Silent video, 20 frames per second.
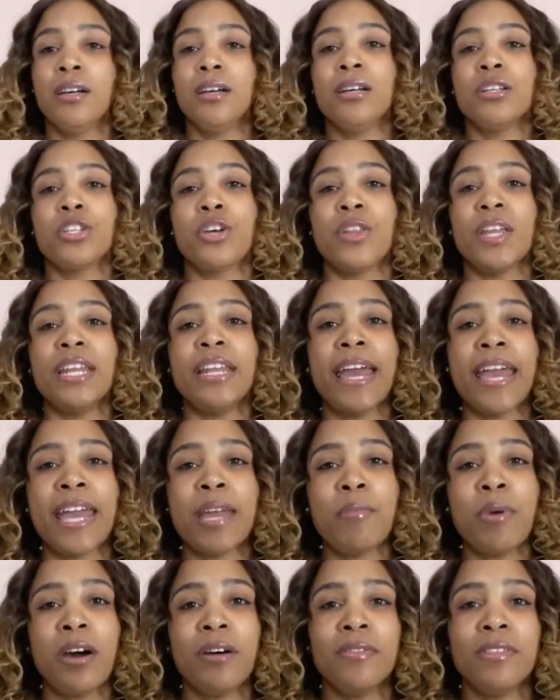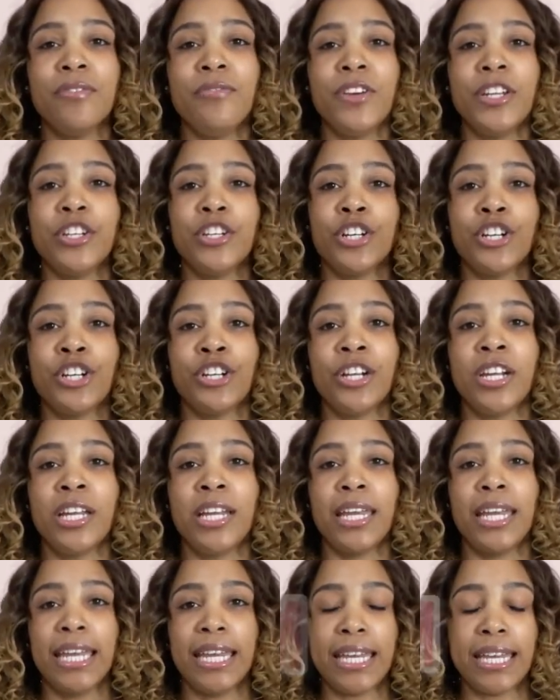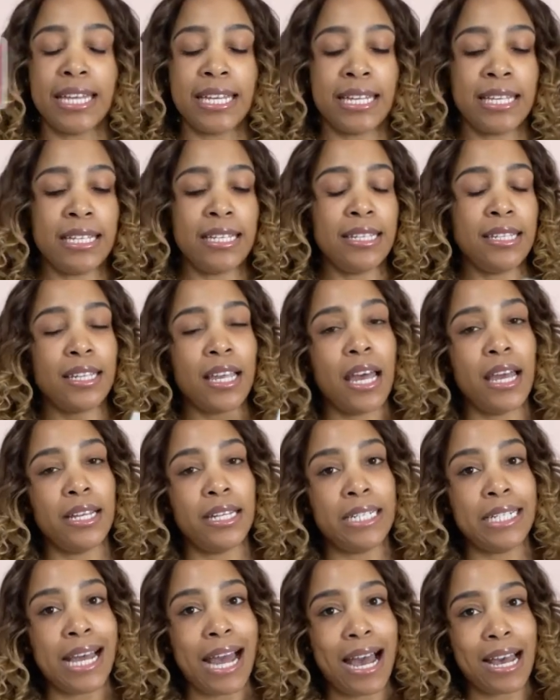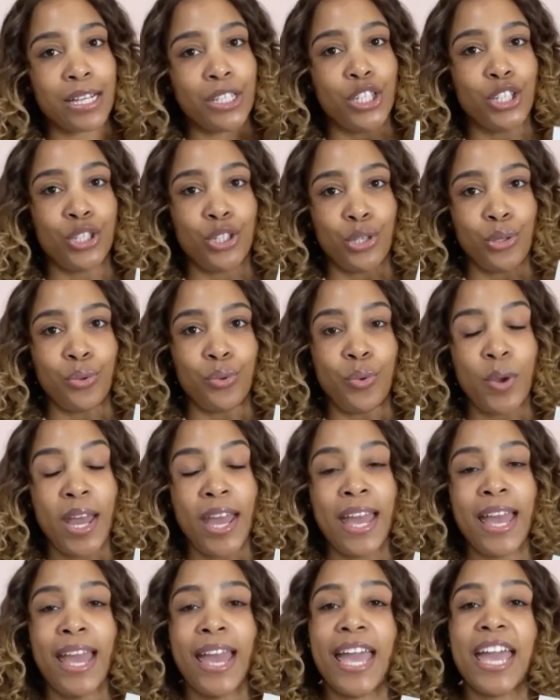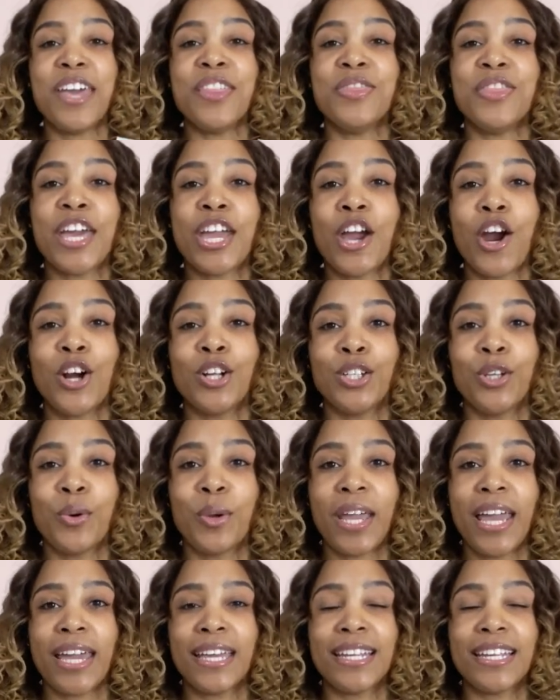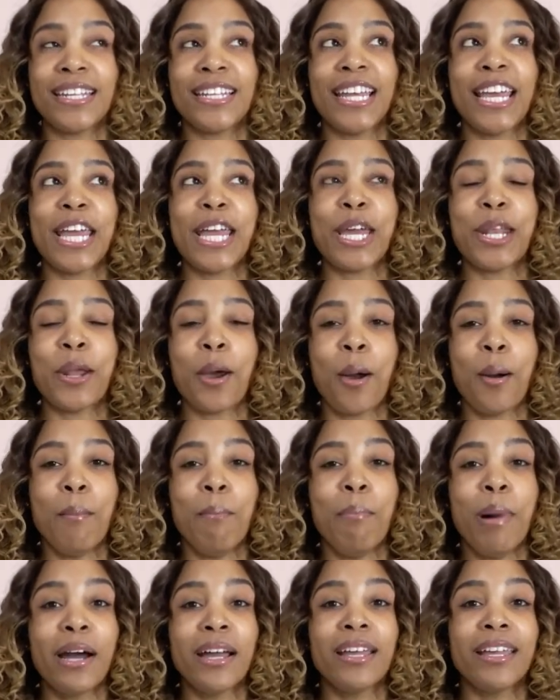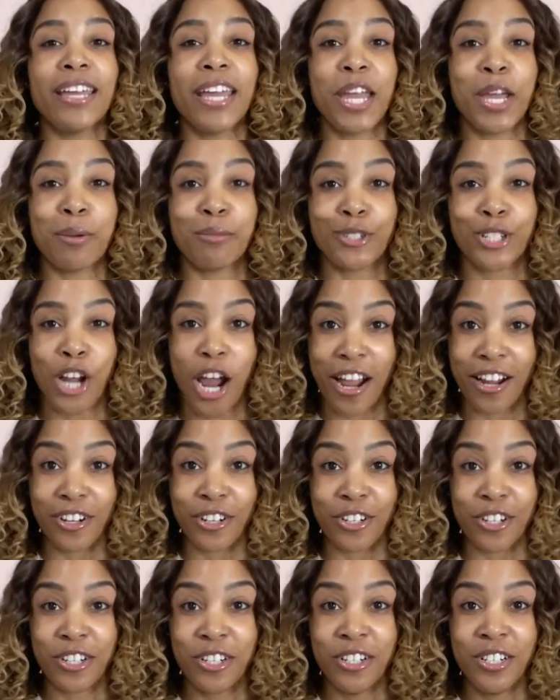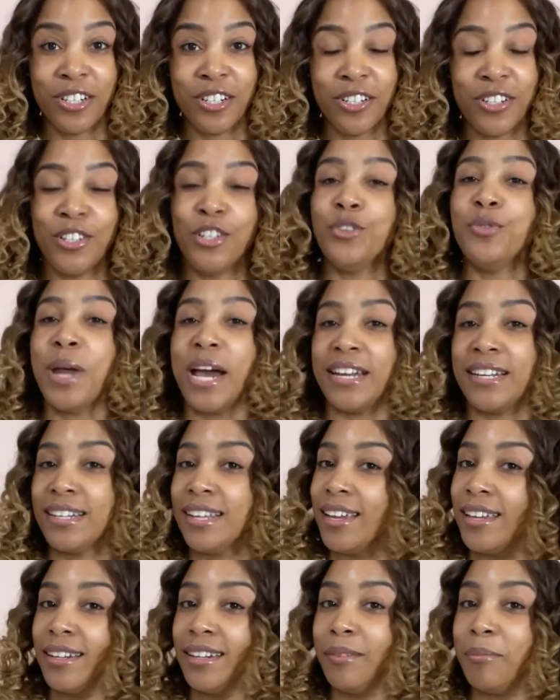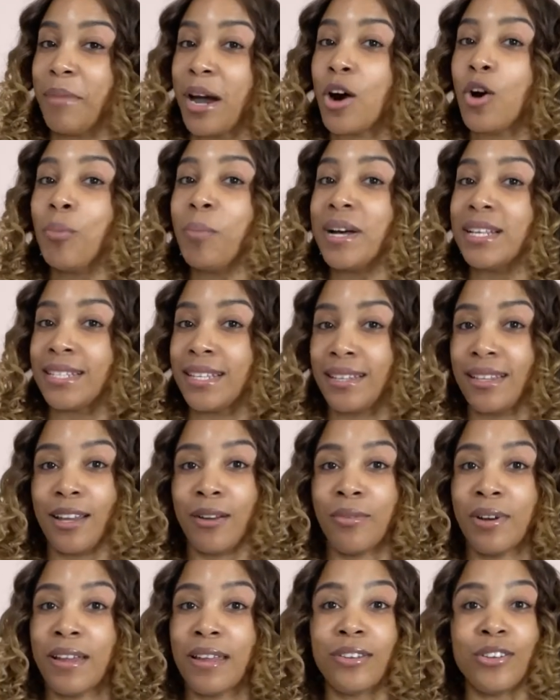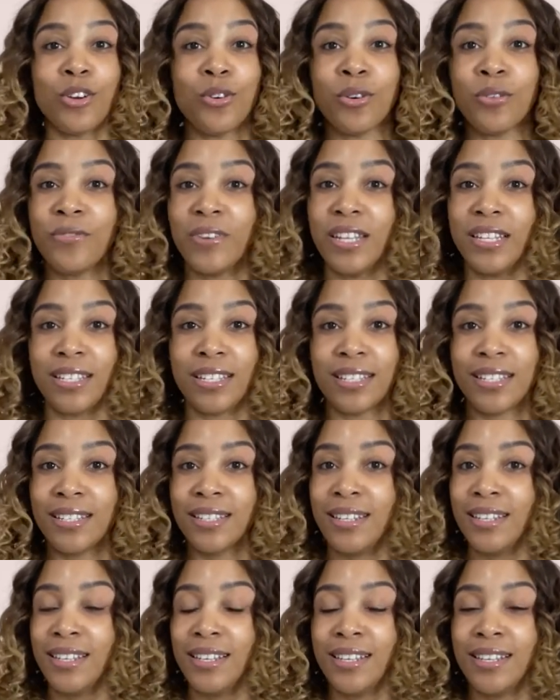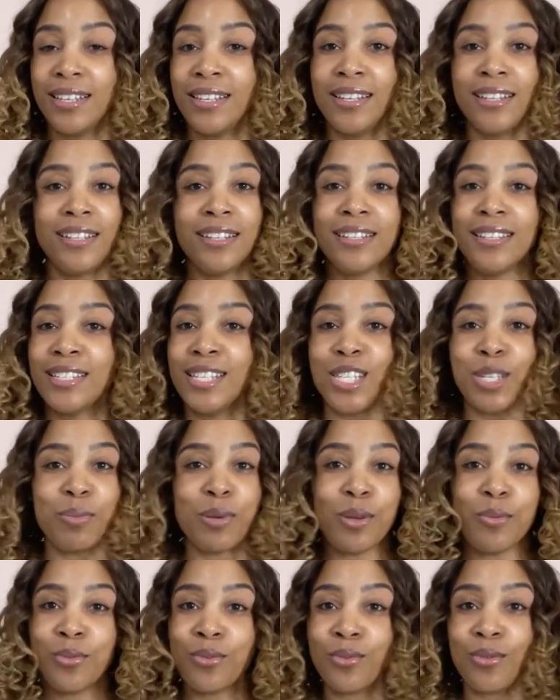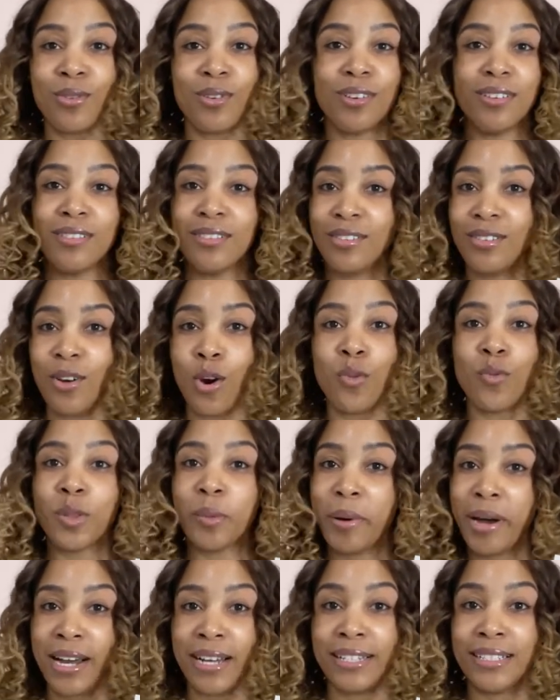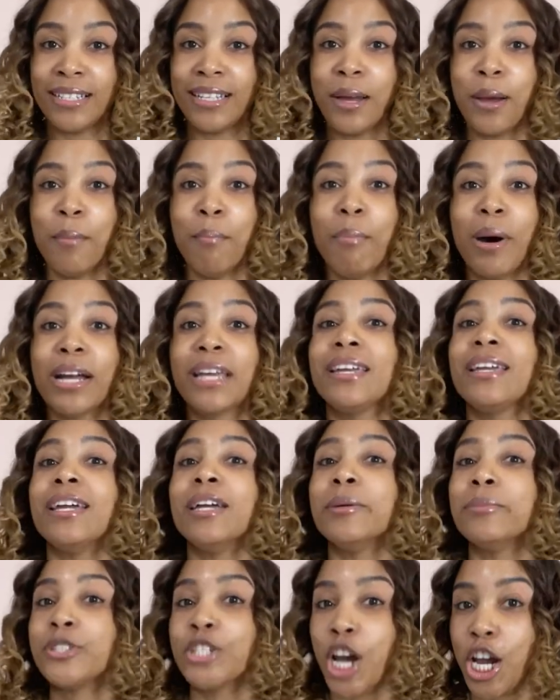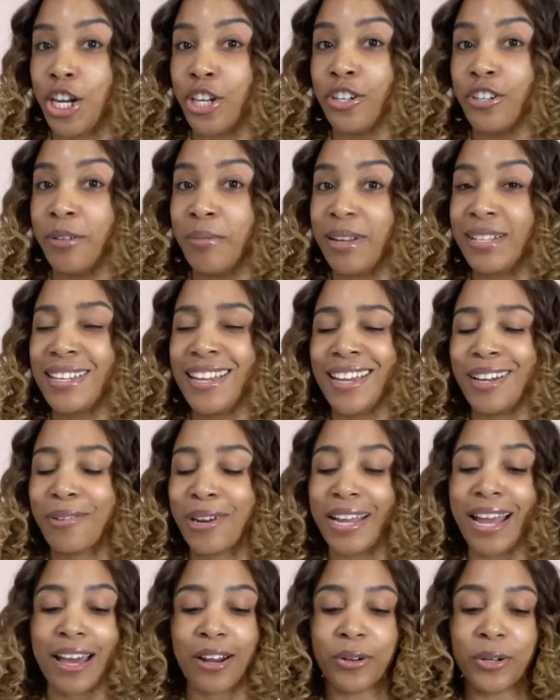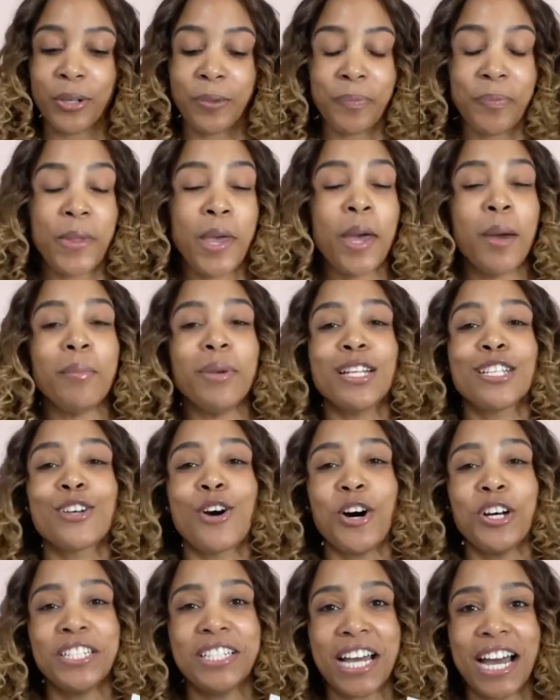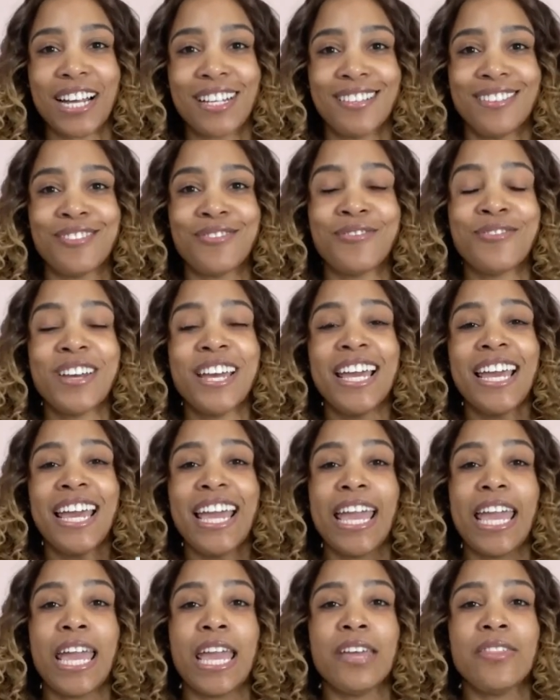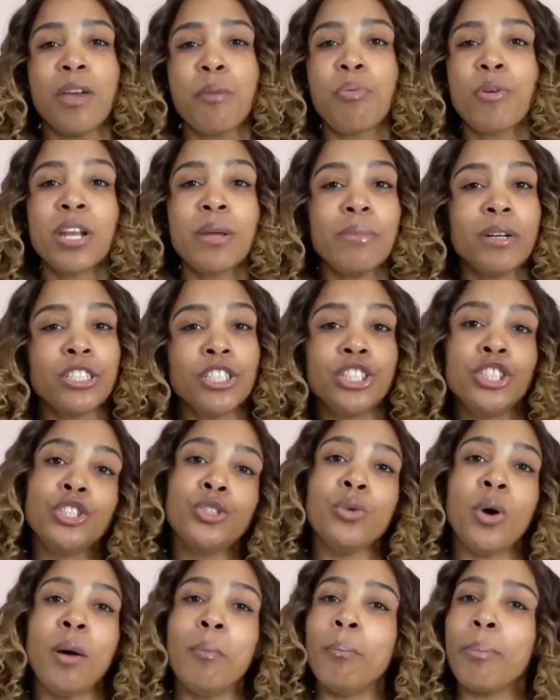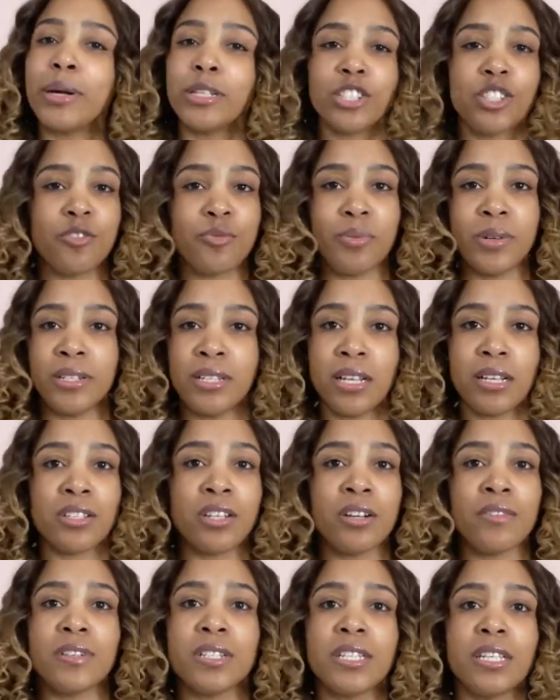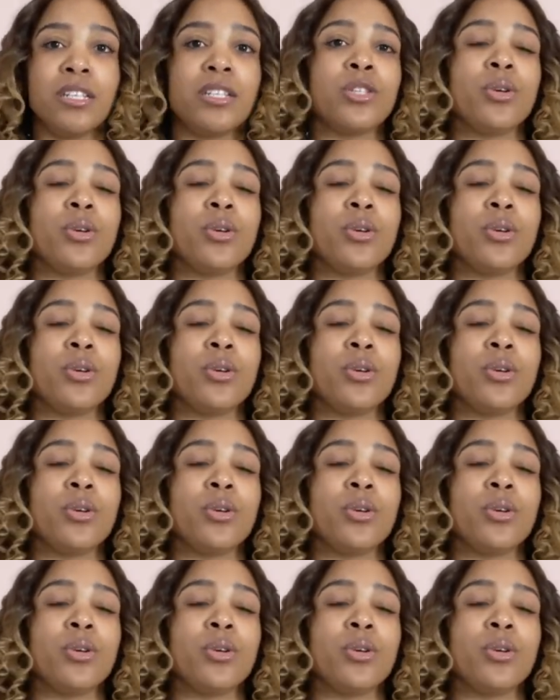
So the name of the vendor is Doxzoo, and they are located in Buckinghamshire, United Kingdom. I hope I said that right. No offense to the people over the pond. Buckinghamshire. Am I saying it right? I don't know. But it's called Doxzoo, and they pretty much do a bunch of printing services.